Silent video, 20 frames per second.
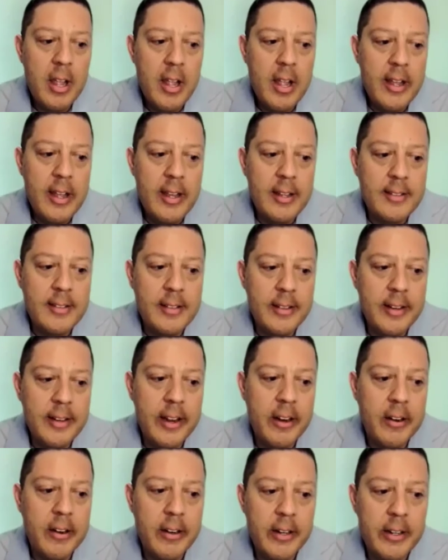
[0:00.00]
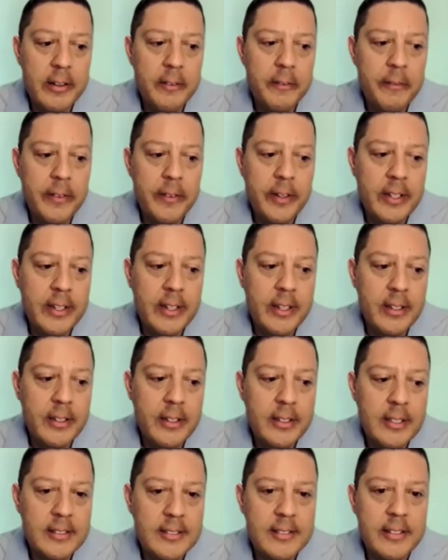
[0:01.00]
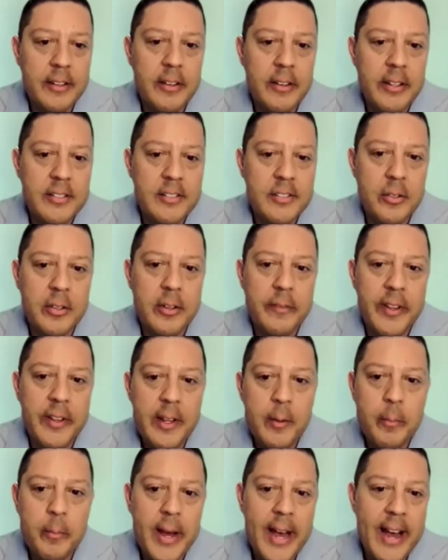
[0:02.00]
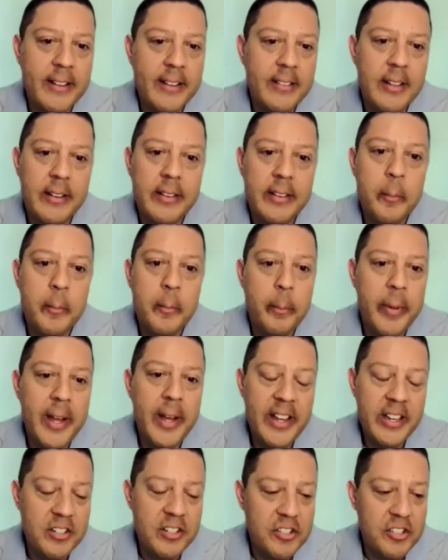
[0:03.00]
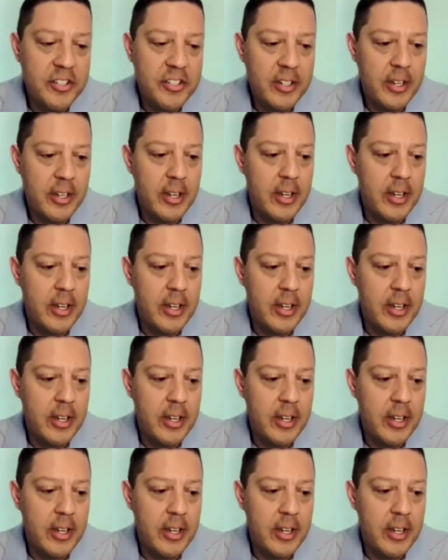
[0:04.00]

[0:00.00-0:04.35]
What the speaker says: is the narrative and the hysteria sort of impacting the bench?